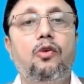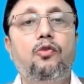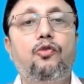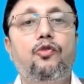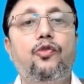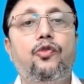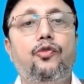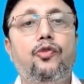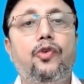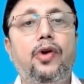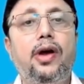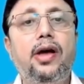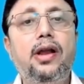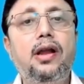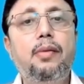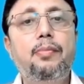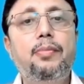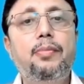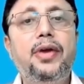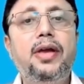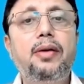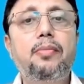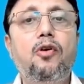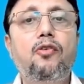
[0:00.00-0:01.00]
Now, when
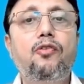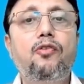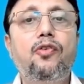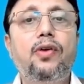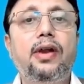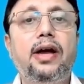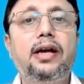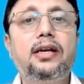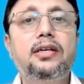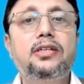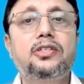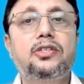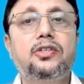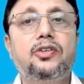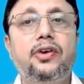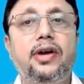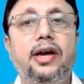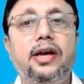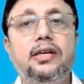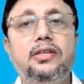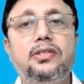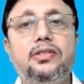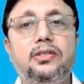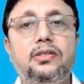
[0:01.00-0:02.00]
a beam of light
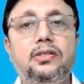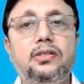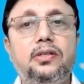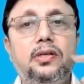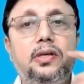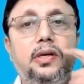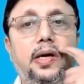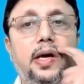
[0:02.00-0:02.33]
strikes